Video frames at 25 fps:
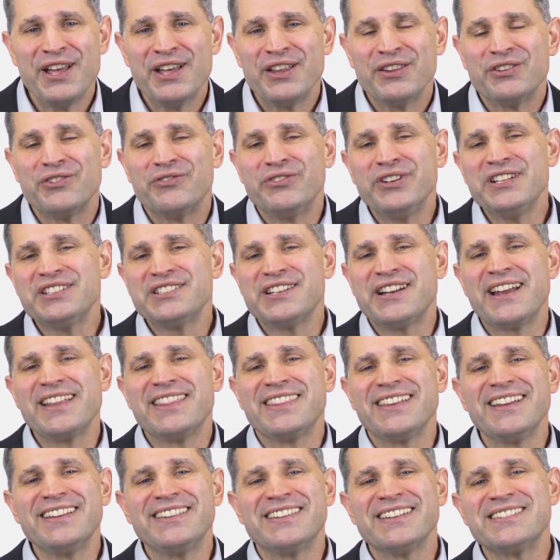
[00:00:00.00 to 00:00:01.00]
The reason I
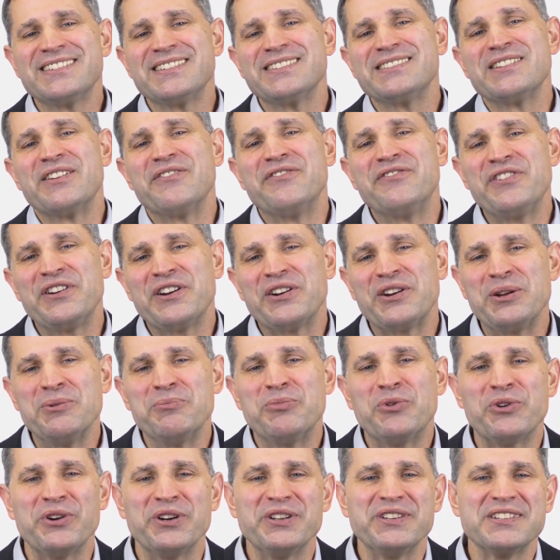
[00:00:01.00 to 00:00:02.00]
think this is a very
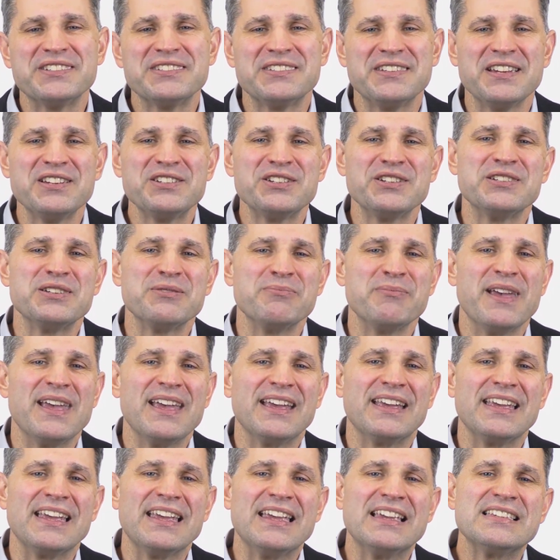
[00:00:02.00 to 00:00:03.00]
important distinction to
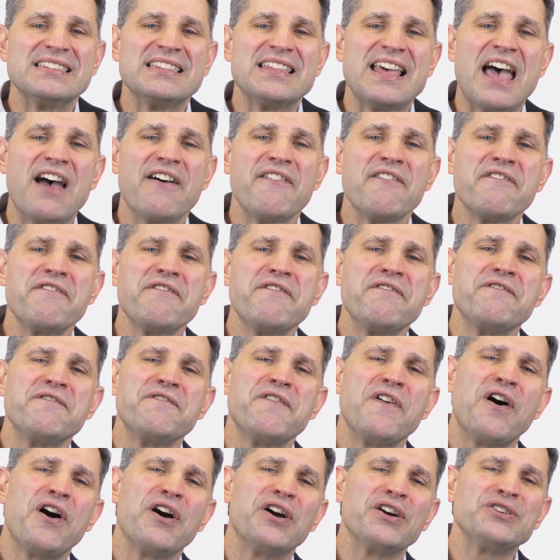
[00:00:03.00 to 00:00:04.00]
make is that
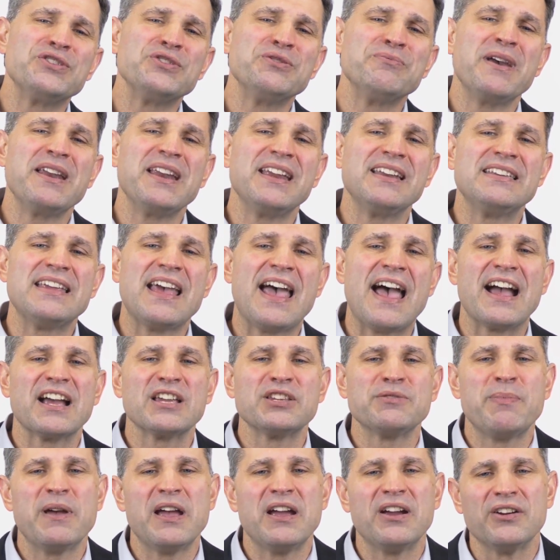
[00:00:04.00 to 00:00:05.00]
far too many
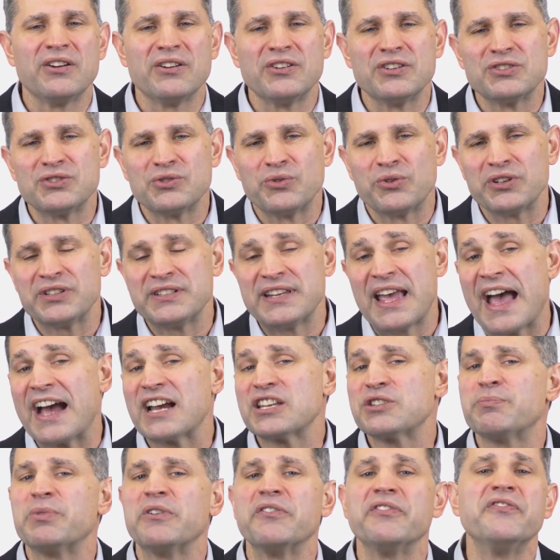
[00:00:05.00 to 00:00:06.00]
taxpayers or
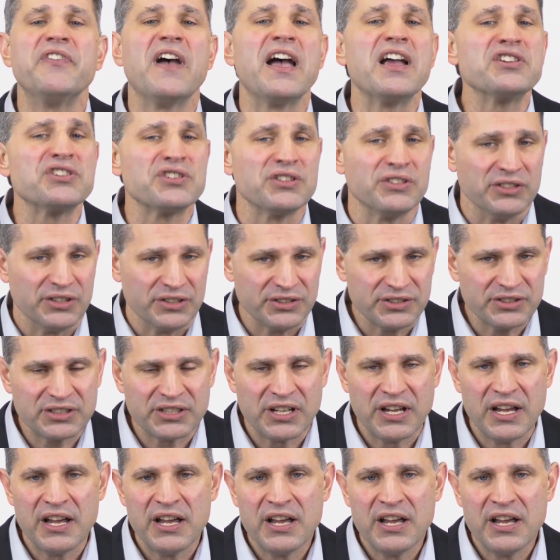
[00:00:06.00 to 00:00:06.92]
tax professionals